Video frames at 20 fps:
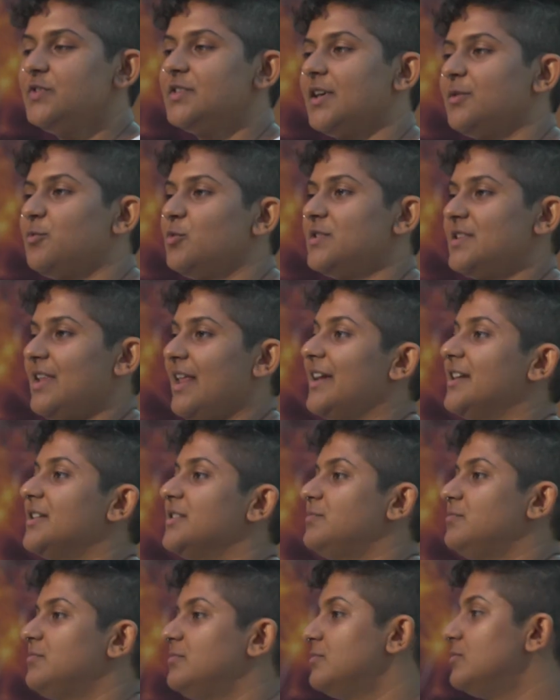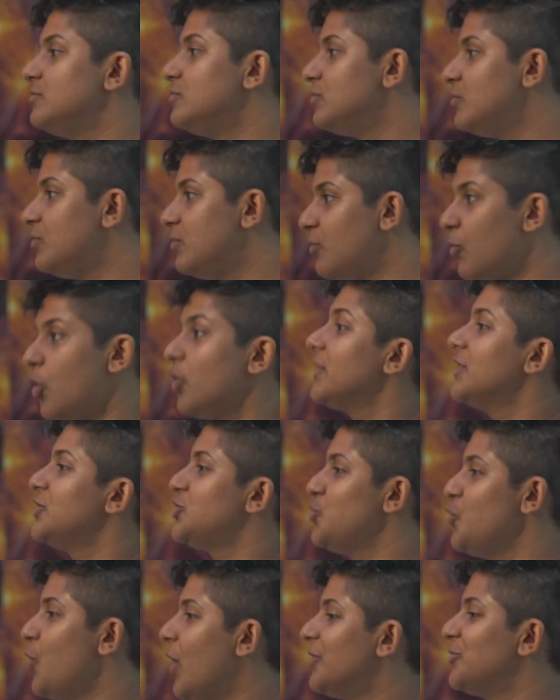that was like more than
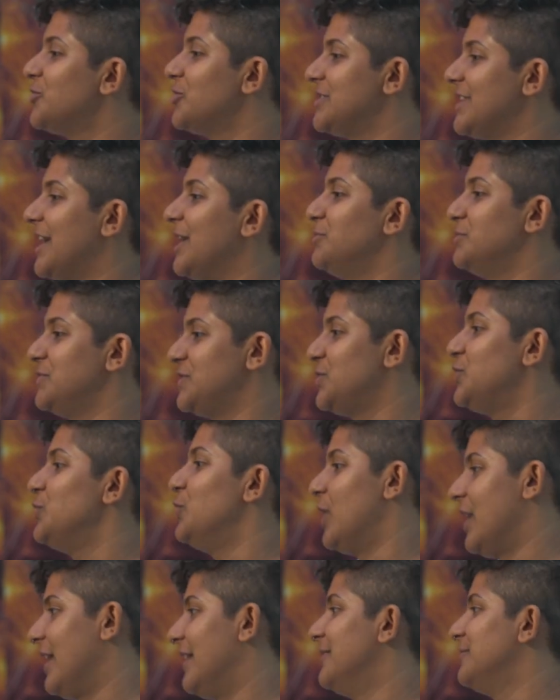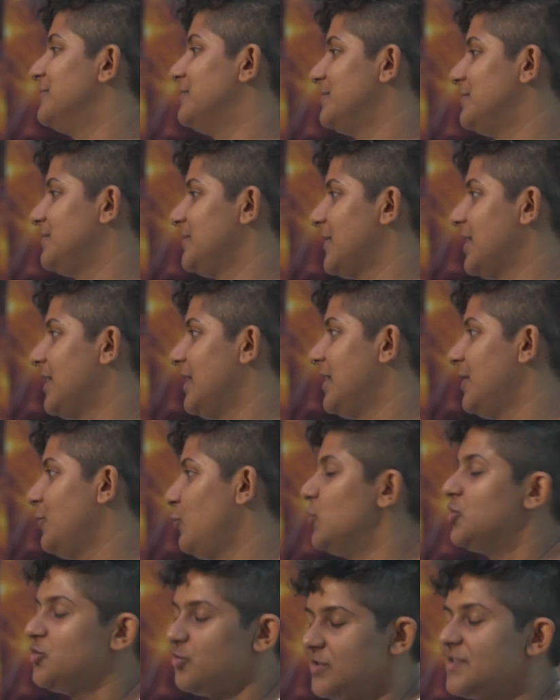200 times too high,
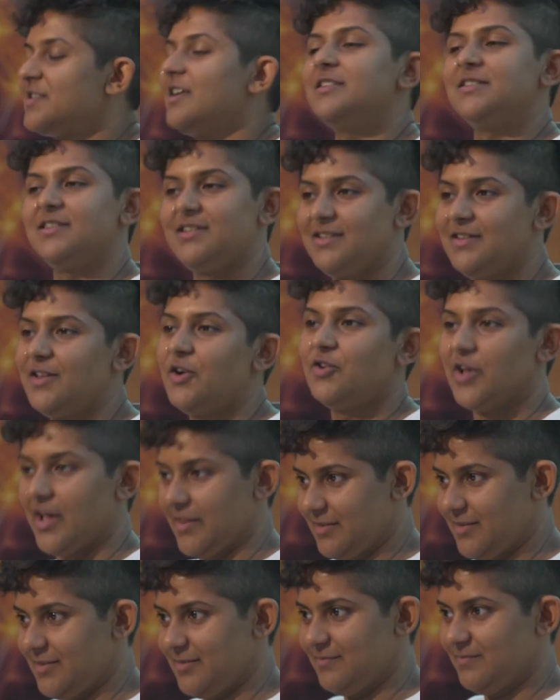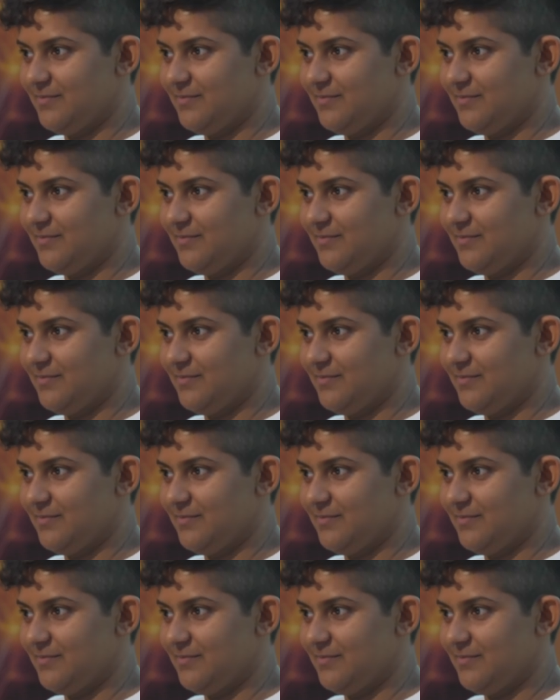which resulted in their death.